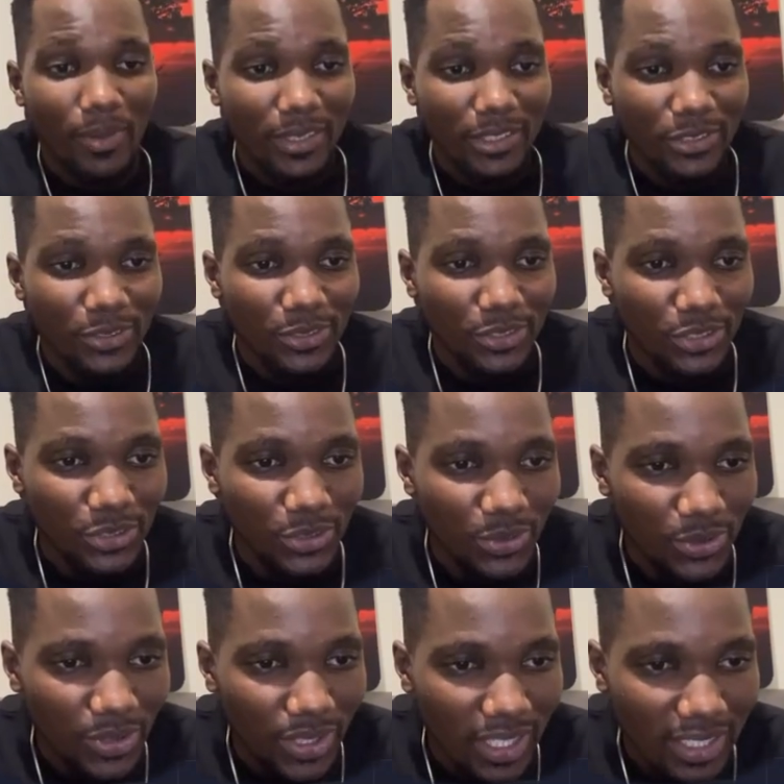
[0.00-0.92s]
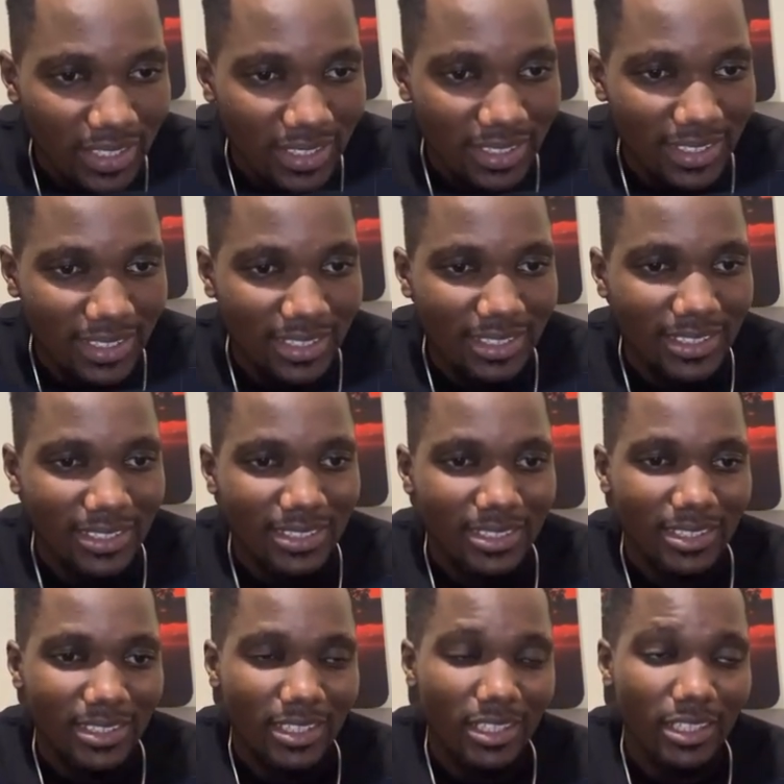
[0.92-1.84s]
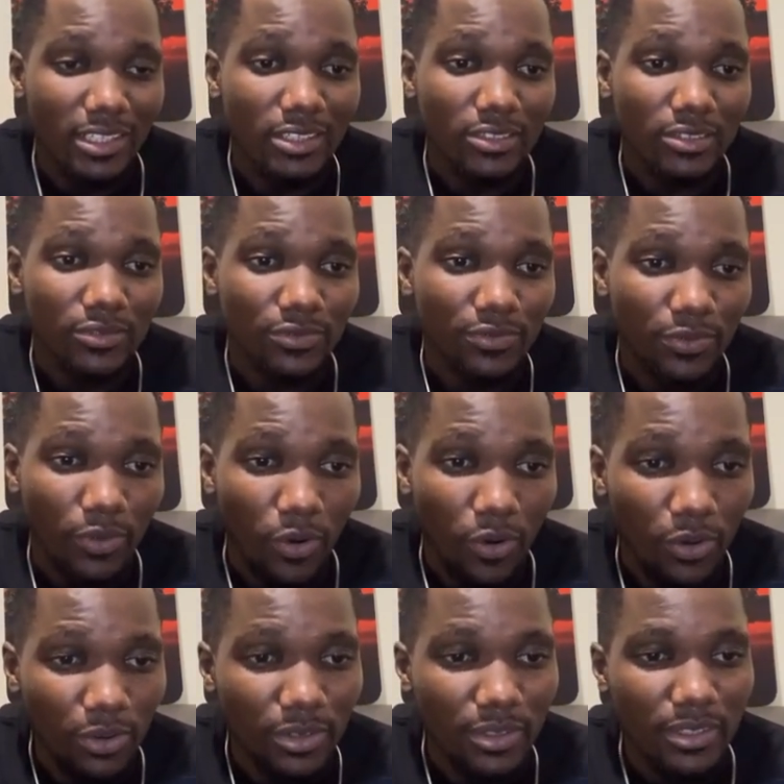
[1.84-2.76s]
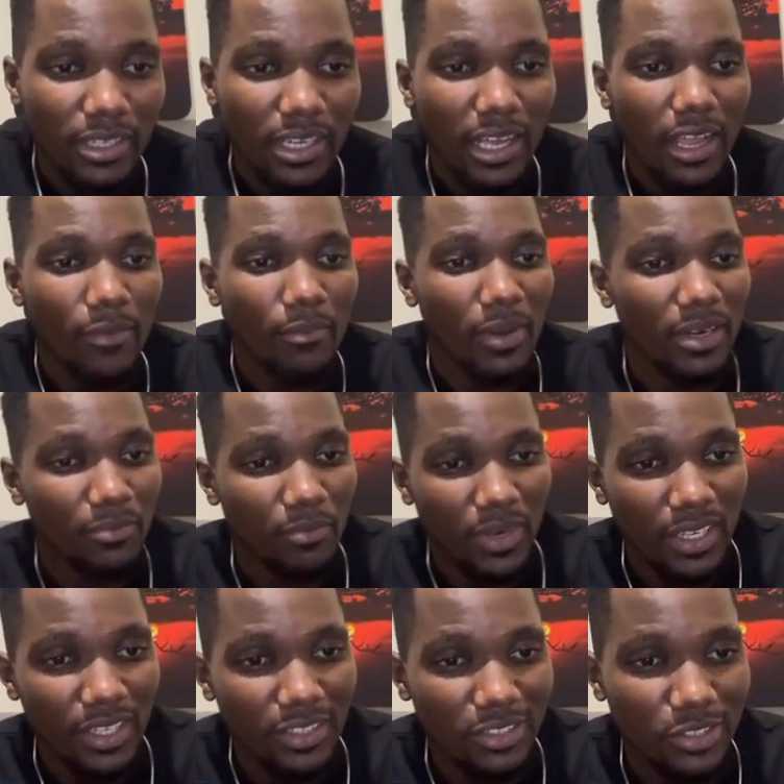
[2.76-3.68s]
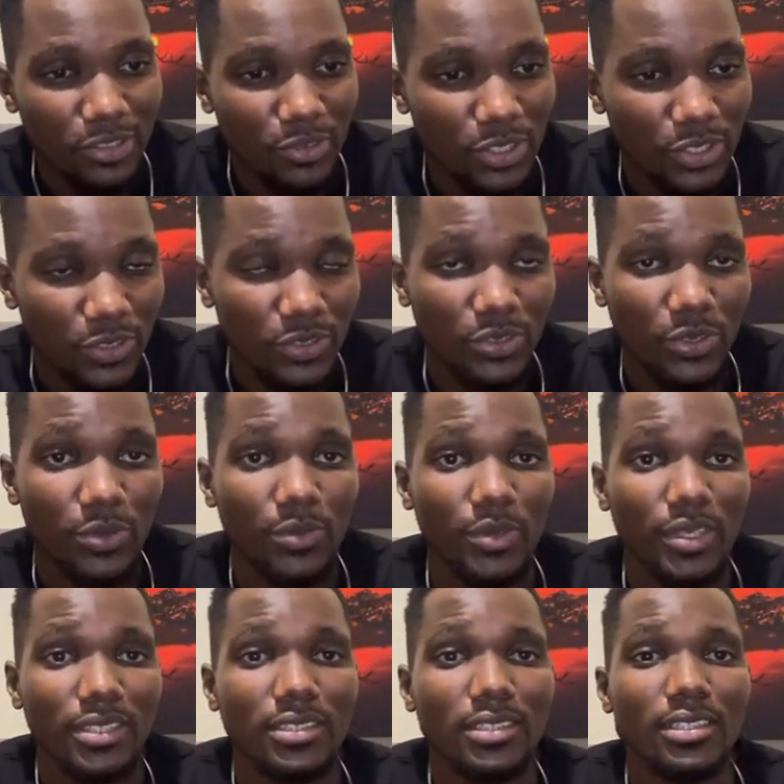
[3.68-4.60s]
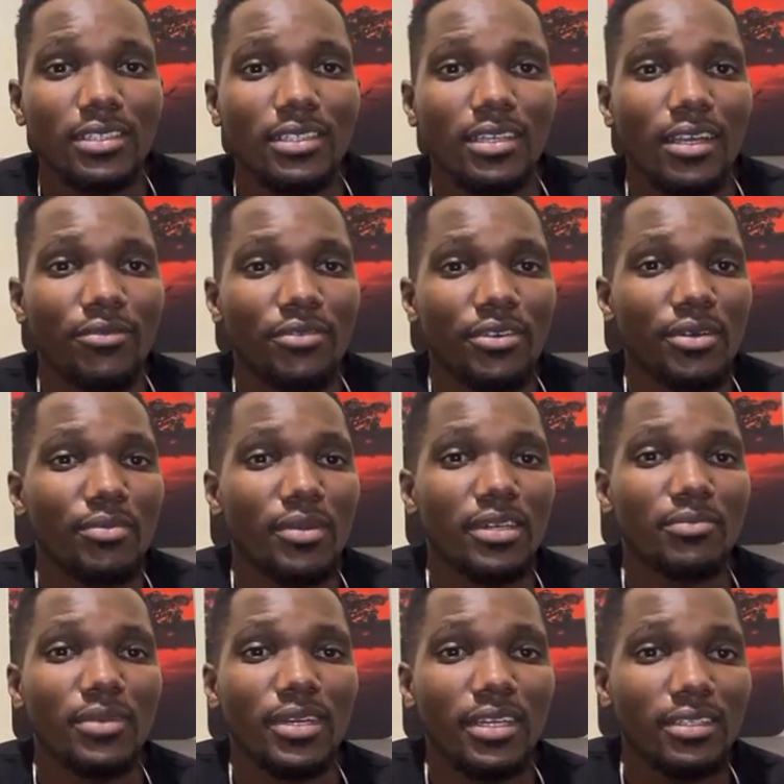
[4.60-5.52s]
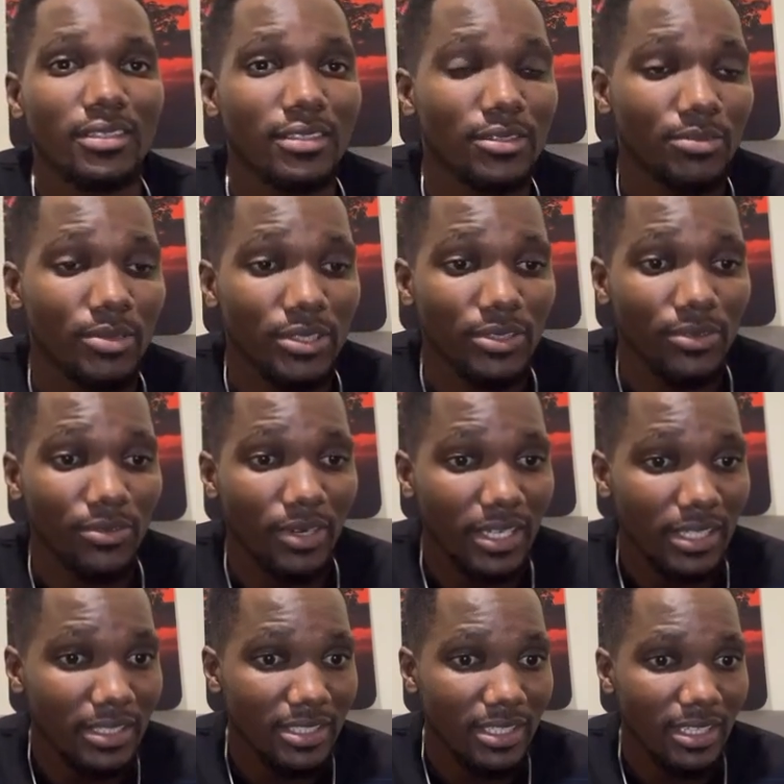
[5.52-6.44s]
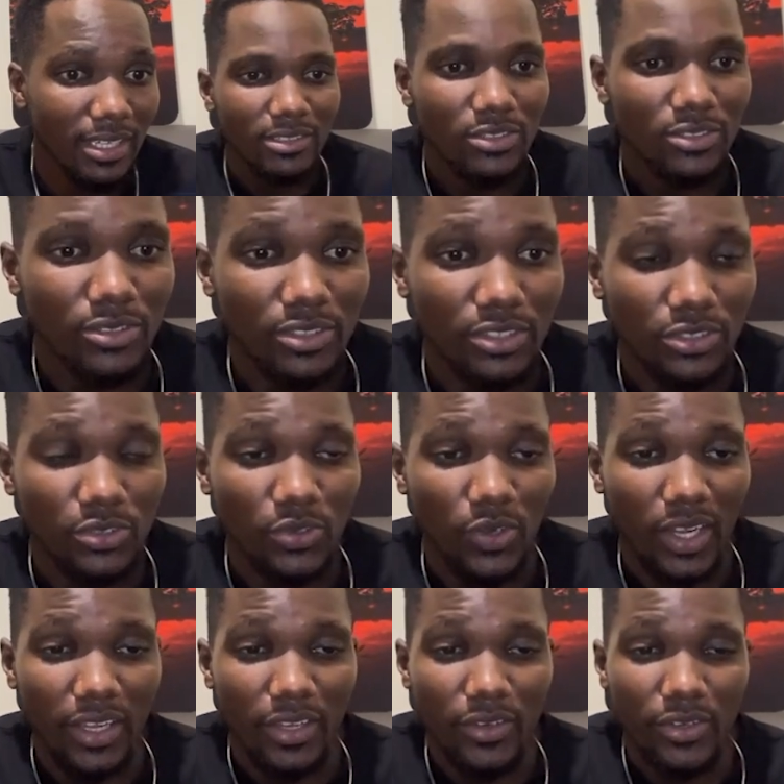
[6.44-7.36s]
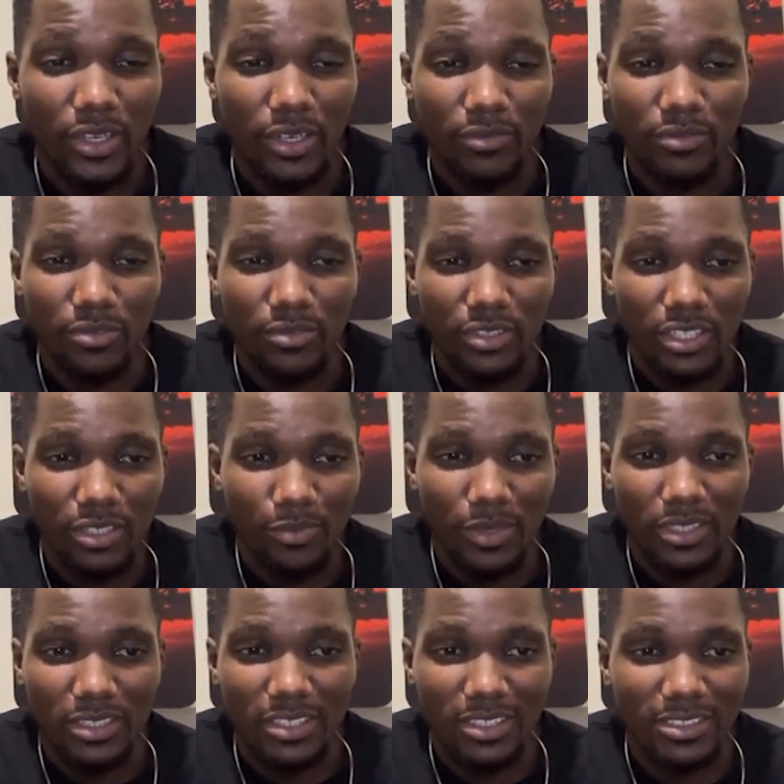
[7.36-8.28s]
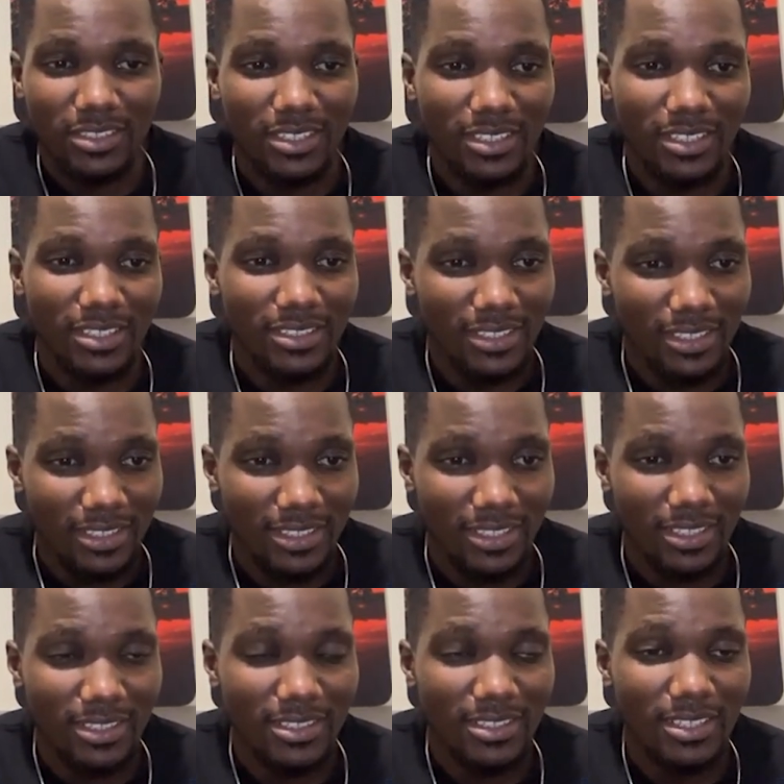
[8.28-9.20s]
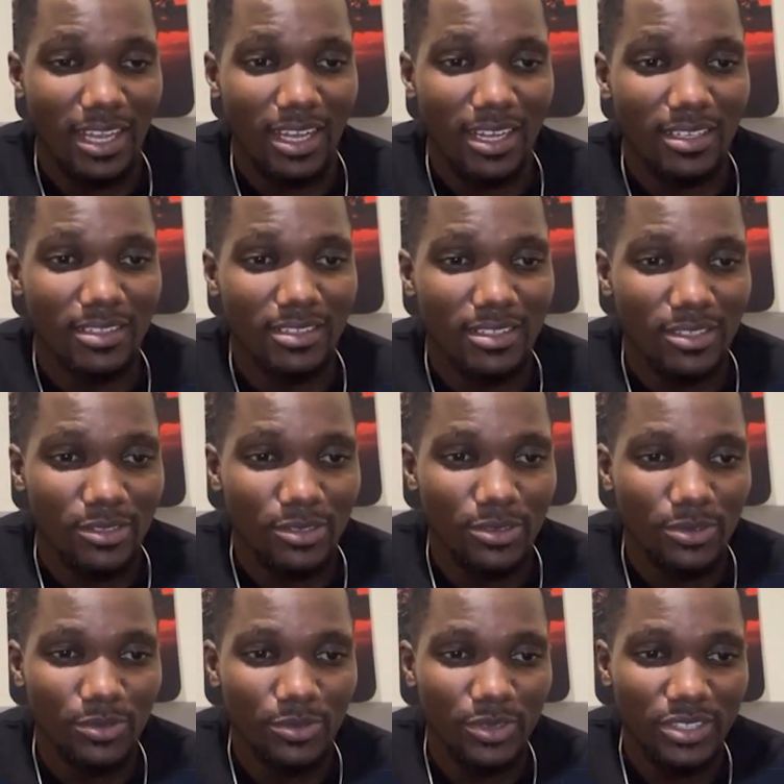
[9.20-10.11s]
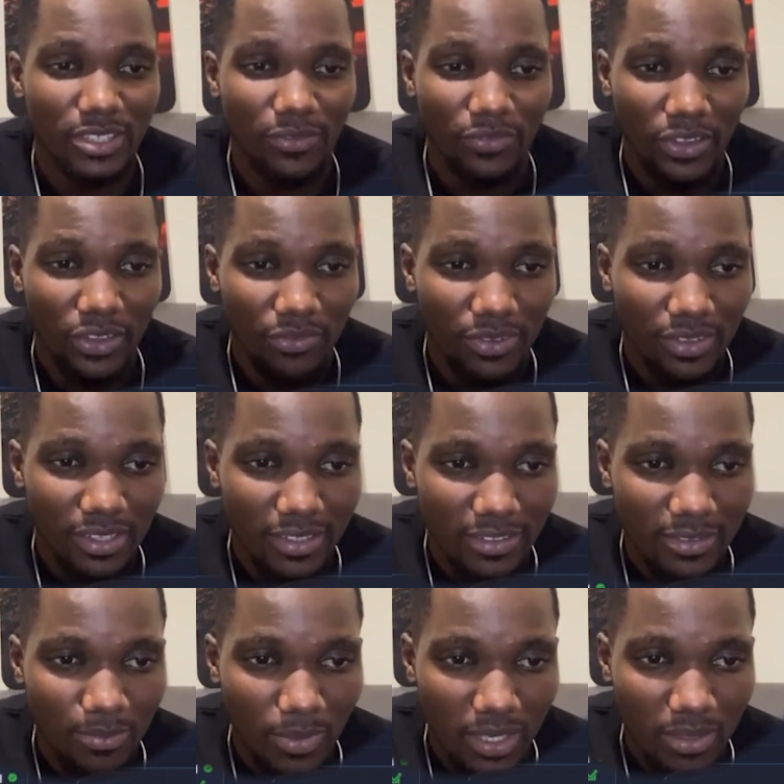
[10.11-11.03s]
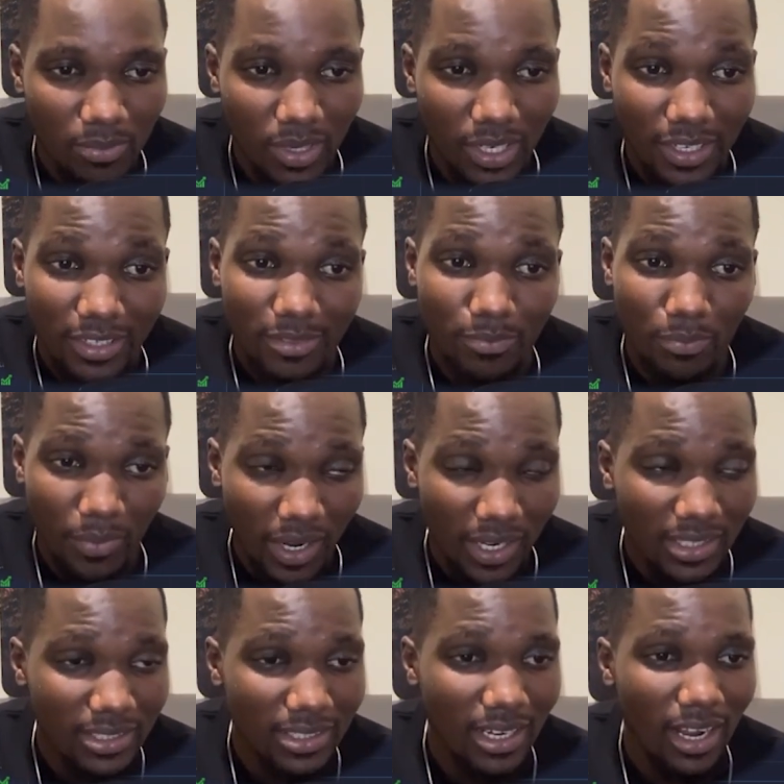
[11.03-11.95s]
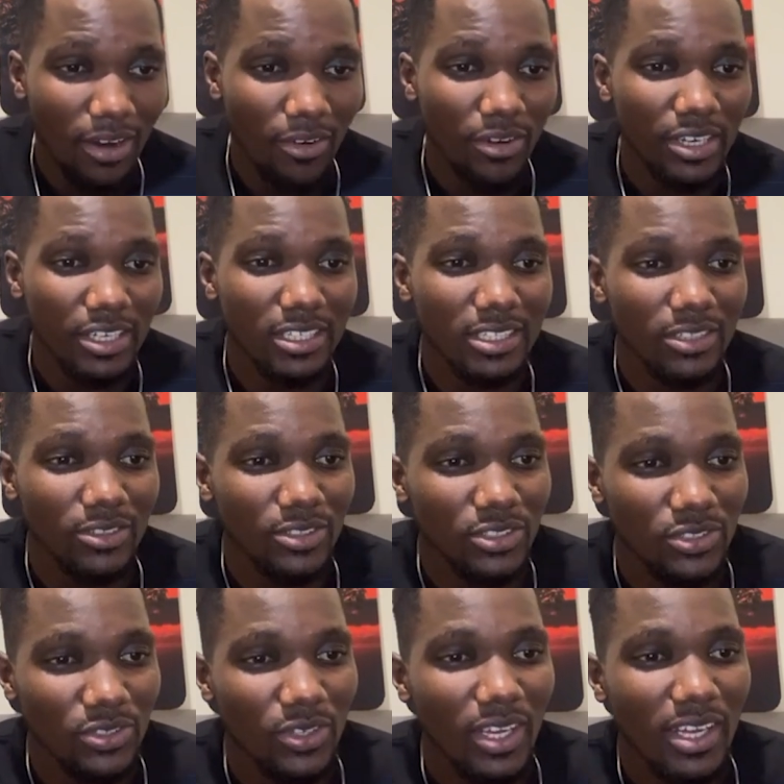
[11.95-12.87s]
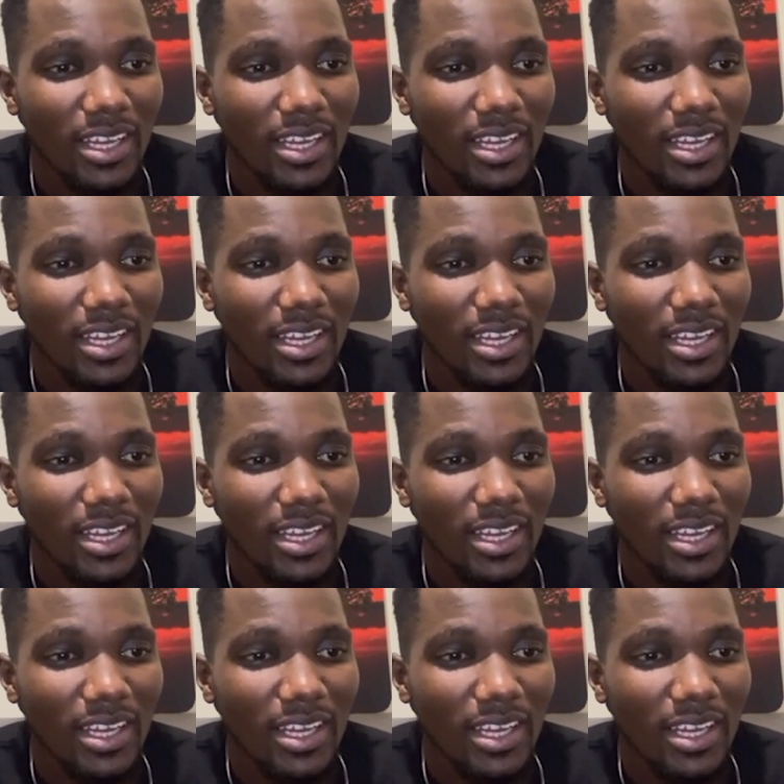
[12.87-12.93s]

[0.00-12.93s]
I told you this is for a bad market situation. So we are seeing a very bad market situation right here. So this is why we have to keep adjusting the settings until we survive in this bad market. But I already told you